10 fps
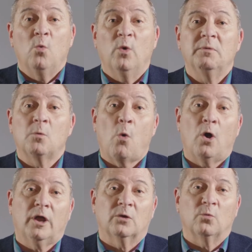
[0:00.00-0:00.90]
We've been
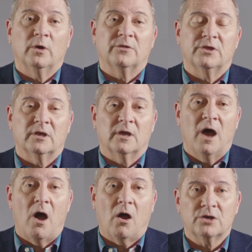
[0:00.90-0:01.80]
working with the
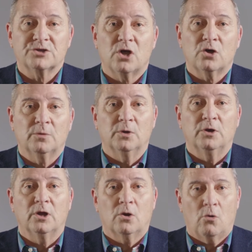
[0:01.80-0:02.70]
Arkansas
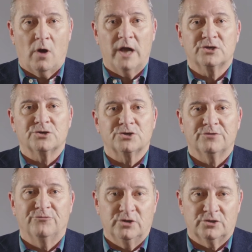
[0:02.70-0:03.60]
Community Corrections
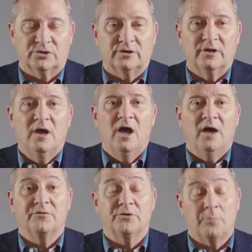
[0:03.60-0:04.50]
Division
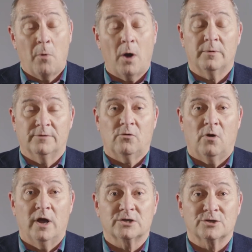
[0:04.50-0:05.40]
of the Department of
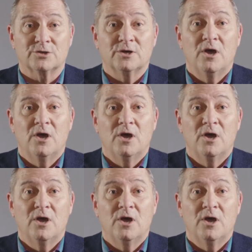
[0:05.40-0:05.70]
Corrections